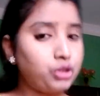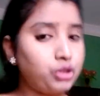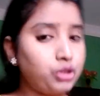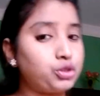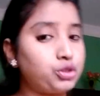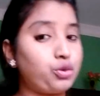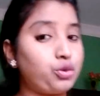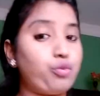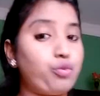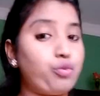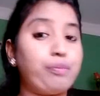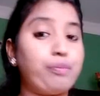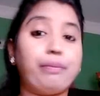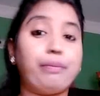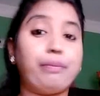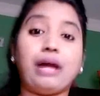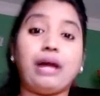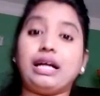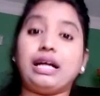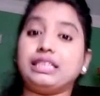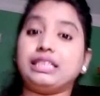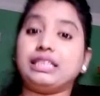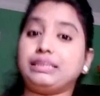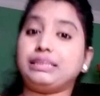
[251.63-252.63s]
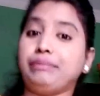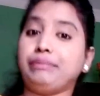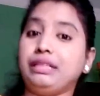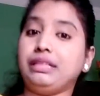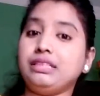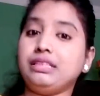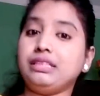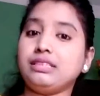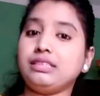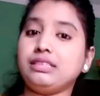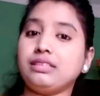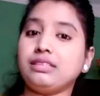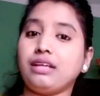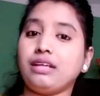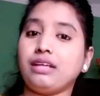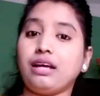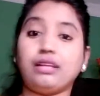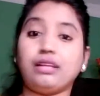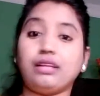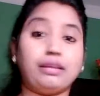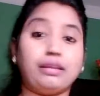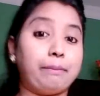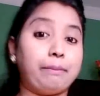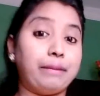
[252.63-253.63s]
So plants means
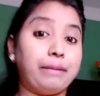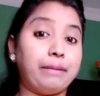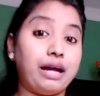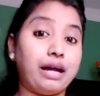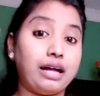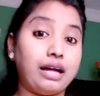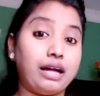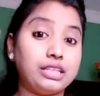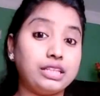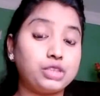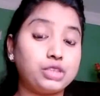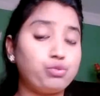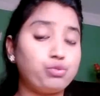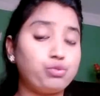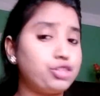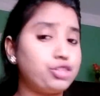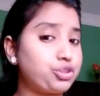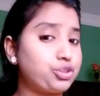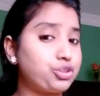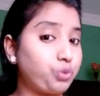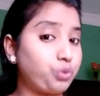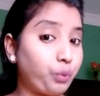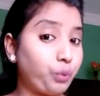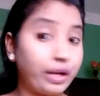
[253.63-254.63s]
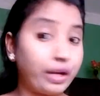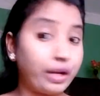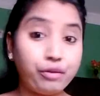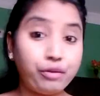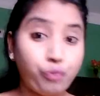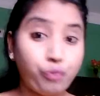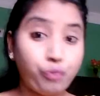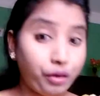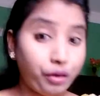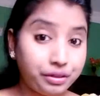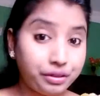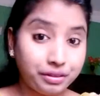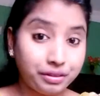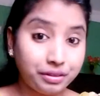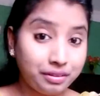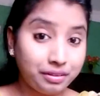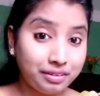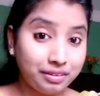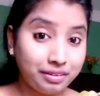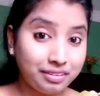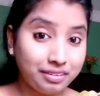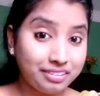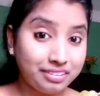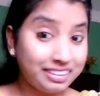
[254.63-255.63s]
the plants which grow in water.
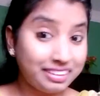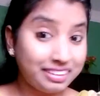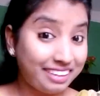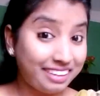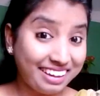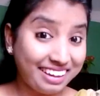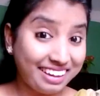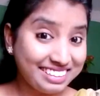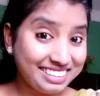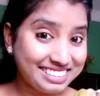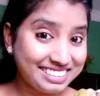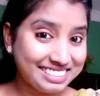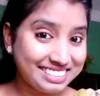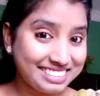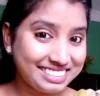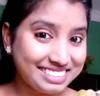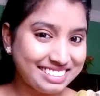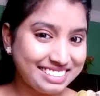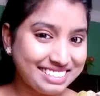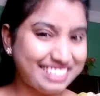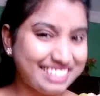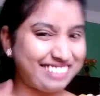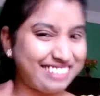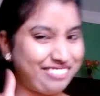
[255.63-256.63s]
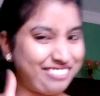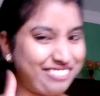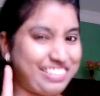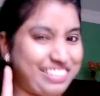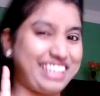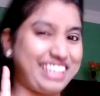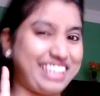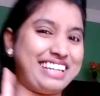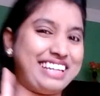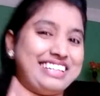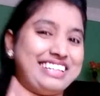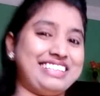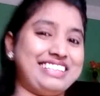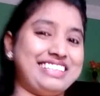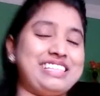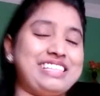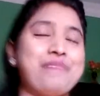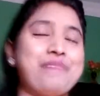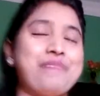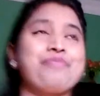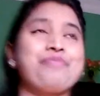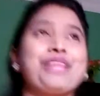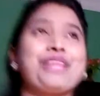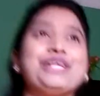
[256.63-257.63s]
Yes? Very good.
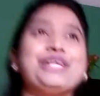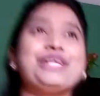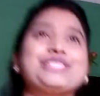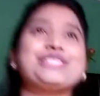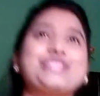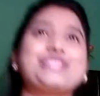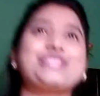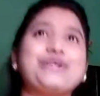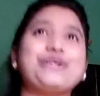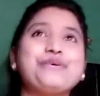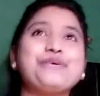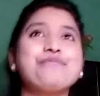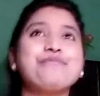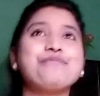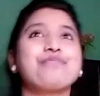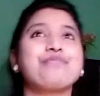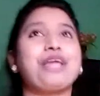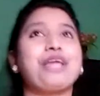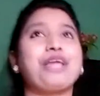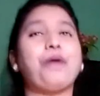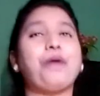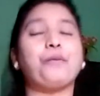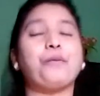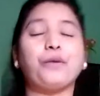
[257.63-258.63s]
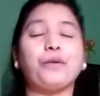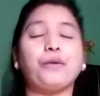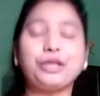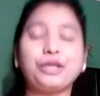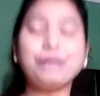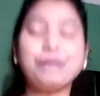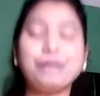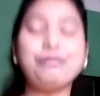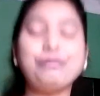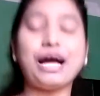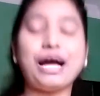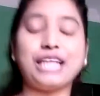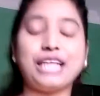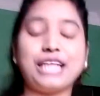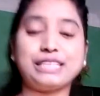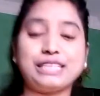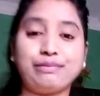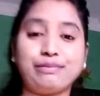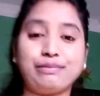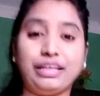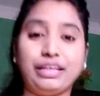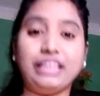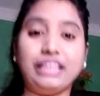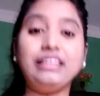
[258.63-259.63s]
So, water
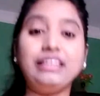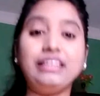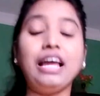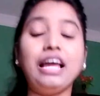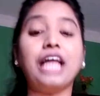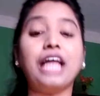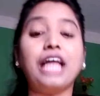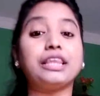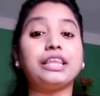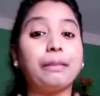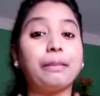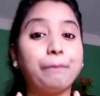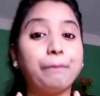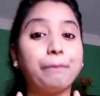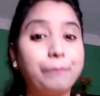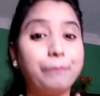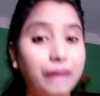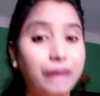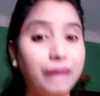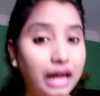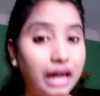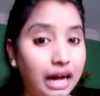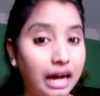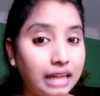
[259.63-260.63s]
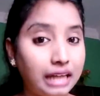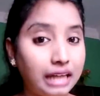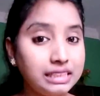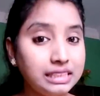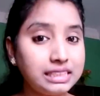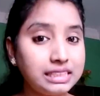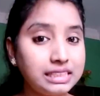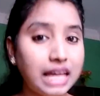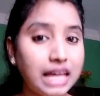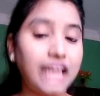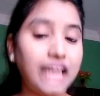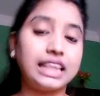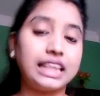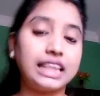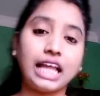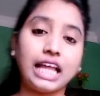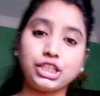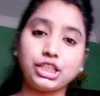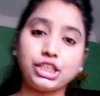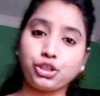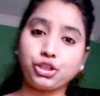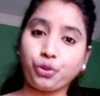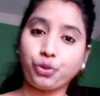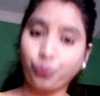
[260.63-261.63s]
plants mean the plants
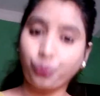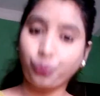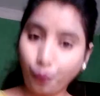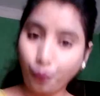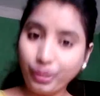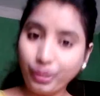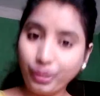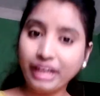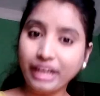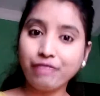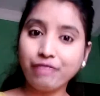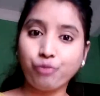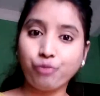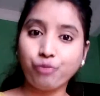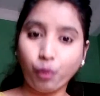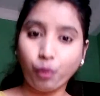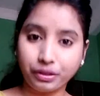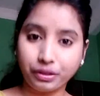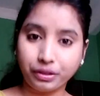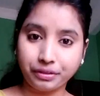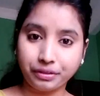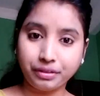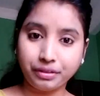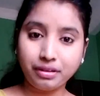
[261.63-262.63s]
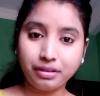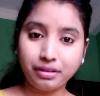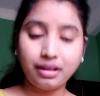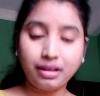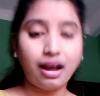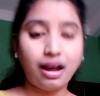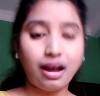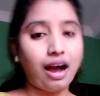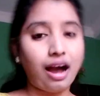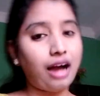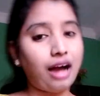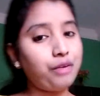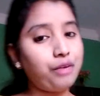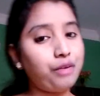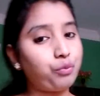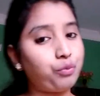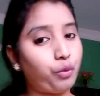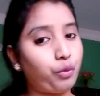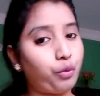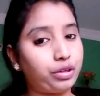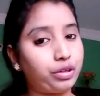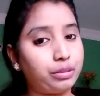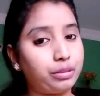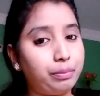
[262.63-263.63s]
that grow in water are
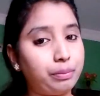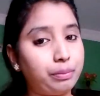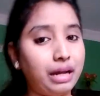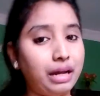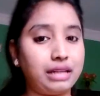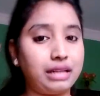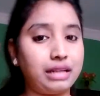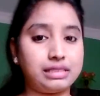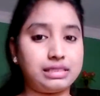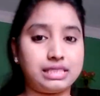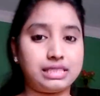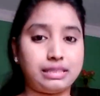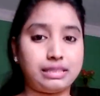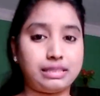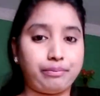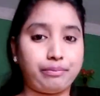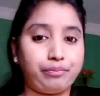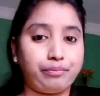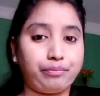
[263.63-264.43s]
water plants.